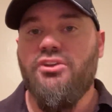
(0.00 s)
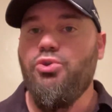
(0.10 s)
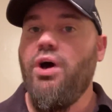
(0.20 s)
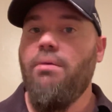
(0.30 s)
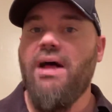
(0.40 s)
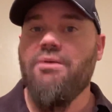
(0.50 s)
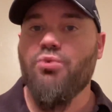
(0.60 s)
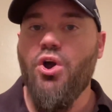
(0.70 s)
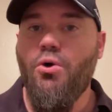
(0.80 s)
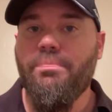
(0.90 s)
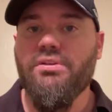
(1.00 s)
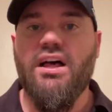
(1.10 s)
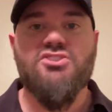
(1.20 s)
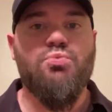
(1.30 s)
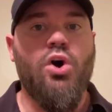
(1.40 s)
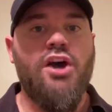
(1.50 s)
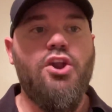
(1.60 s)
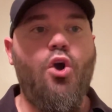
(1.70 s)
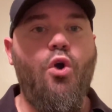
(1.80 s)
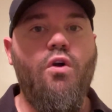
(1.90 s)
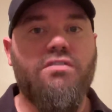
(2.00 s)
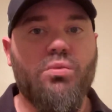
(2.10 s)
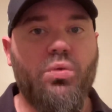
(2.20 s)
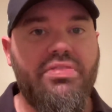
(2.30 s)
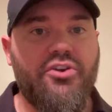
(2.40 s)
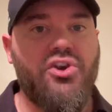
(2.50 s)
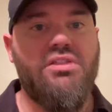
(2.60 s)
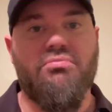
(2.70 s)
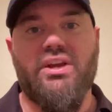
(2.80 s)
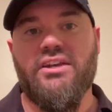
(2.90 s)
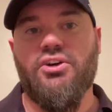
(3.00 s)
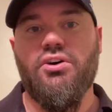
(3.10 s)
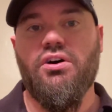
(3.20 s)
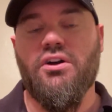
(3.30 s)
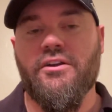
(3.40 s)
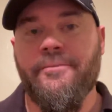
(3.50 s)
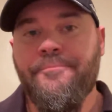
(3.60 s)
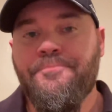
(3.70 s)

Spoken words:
UL Monroe plus 1 over 133 and a hook,